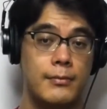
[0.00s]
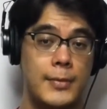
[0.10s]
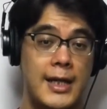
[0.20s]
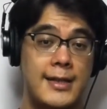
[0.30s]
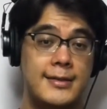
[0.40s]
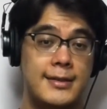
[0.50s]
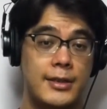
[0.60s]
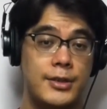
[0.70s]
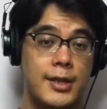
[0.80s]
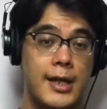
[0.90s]
and as
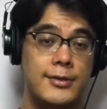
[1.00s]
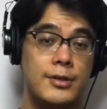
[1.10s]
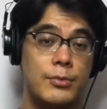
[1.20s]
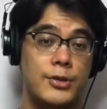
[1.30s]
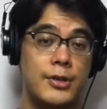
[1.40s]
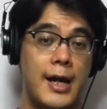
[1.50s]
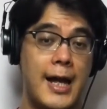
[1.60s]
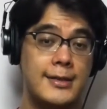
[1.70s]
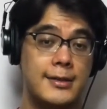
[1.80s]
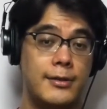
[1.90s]
such, customers are
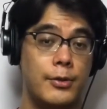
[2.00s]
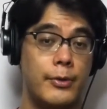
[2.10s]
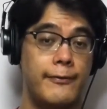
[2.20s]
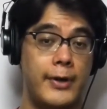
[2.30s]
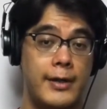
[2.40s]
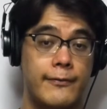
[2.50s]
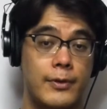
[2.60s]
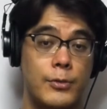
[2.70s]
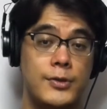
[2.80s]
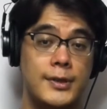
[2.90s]
asked to refrain
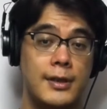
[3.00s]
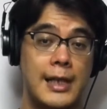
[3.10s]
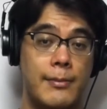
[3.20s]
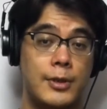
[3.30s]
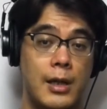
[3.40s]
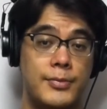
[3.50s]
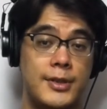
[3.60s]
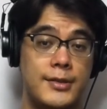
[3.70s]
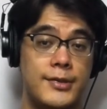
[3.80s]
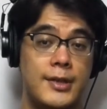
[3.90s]
from using laptops
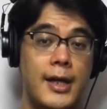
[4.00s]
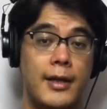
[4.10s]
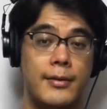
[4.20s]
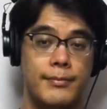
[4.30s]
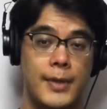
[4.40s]
inside.